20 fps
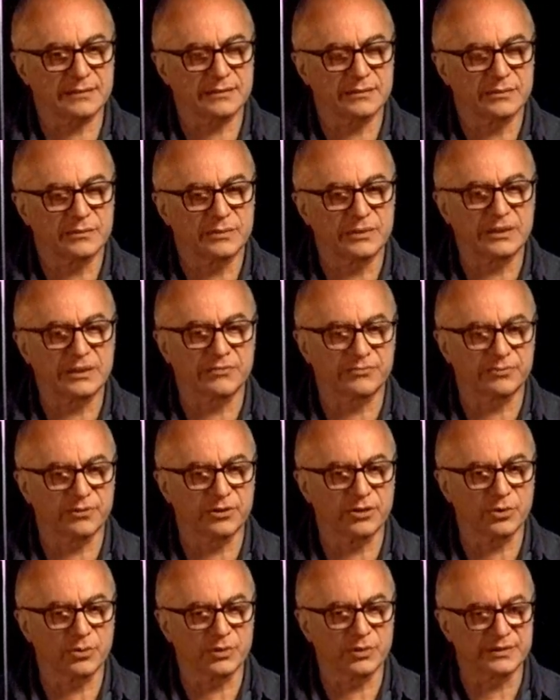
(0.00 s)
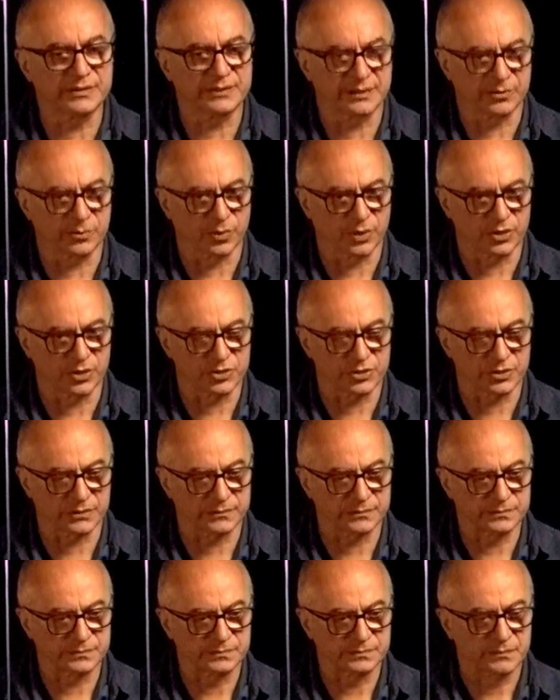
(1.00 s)
with the following situation.
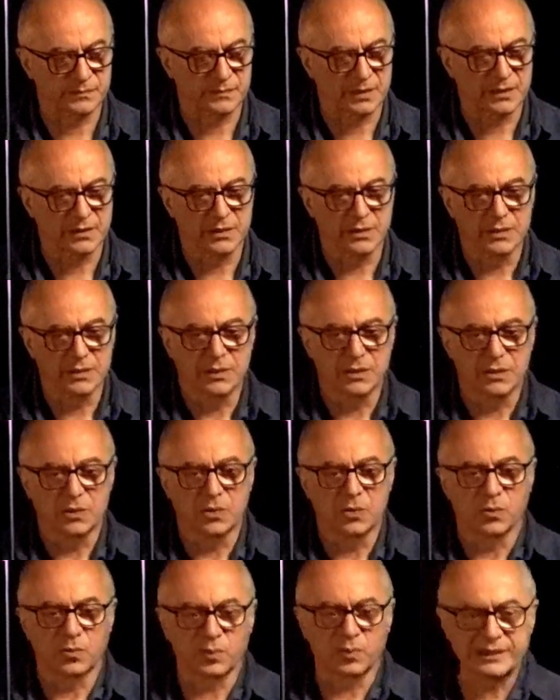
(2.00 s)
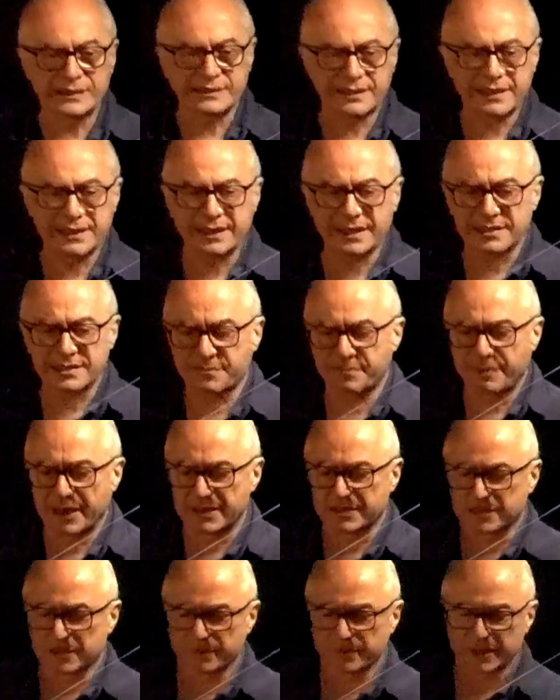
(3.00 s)
We take a
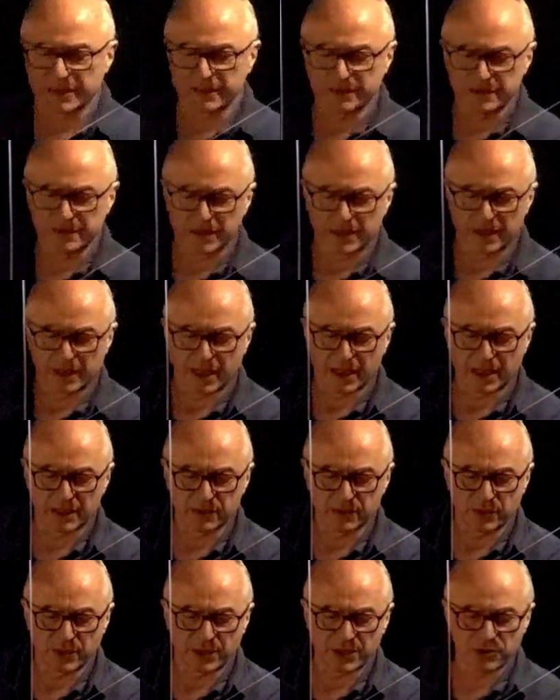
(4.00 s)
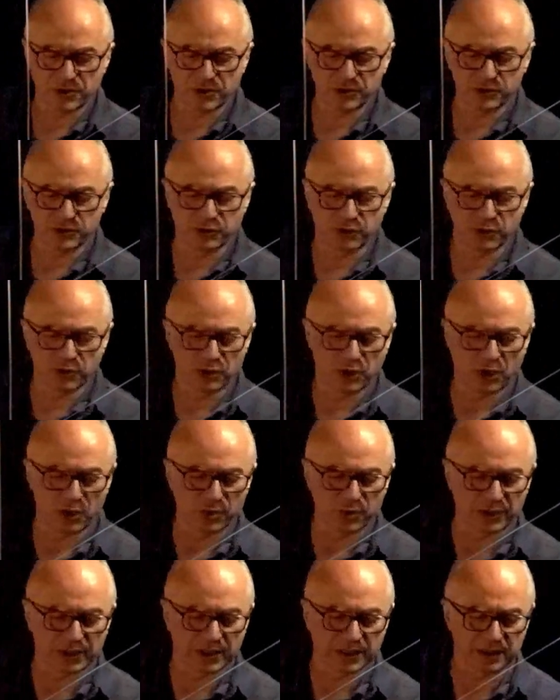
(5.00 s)
specimen and we are going to
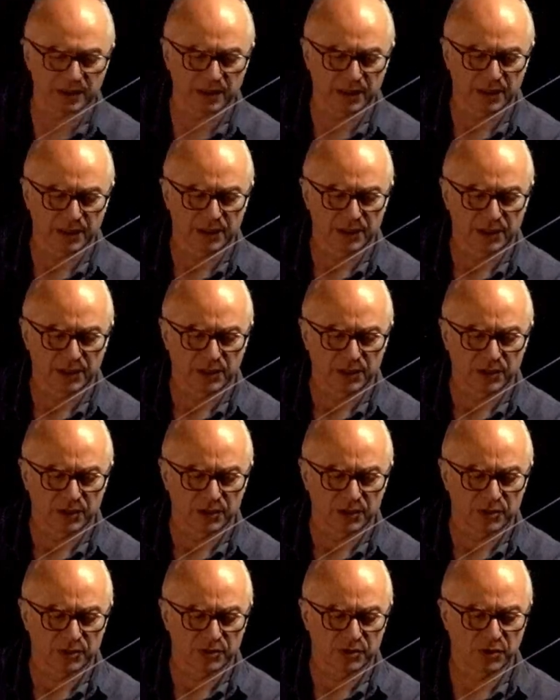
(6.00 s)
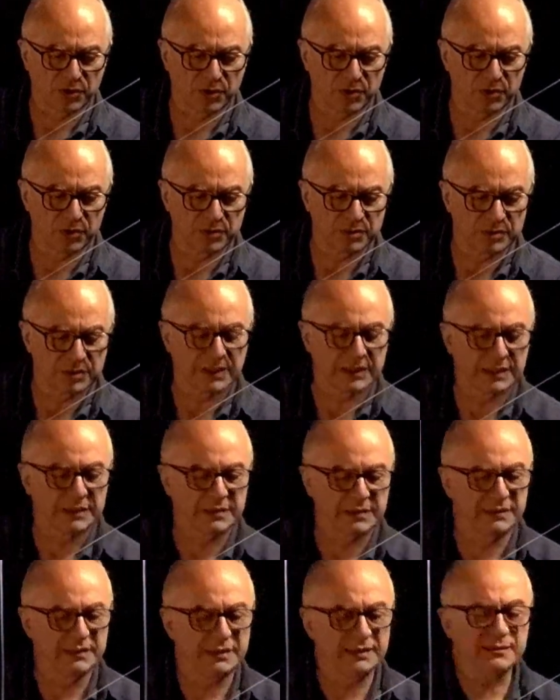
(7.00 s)
load it to
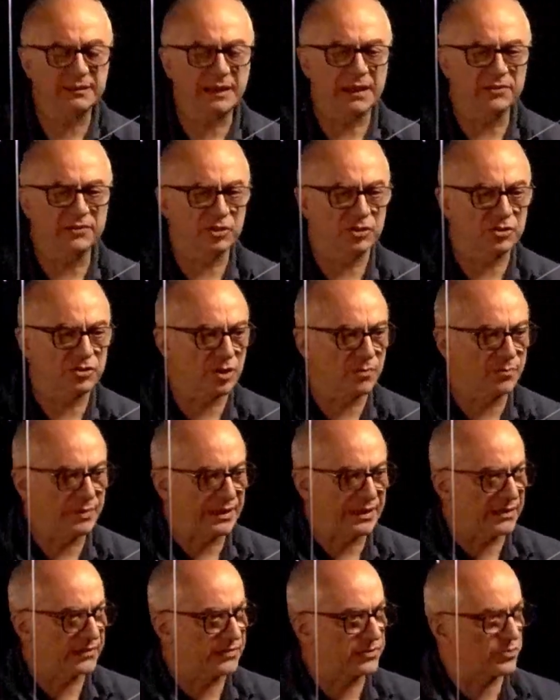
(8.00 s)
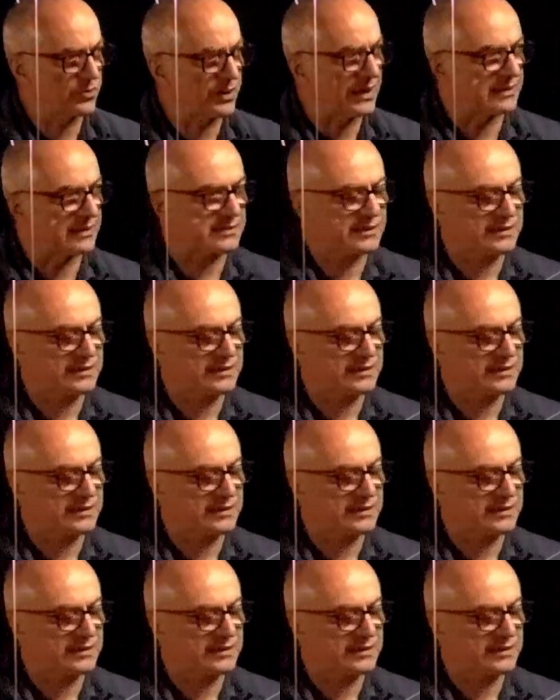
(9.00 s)
this isotropic stress.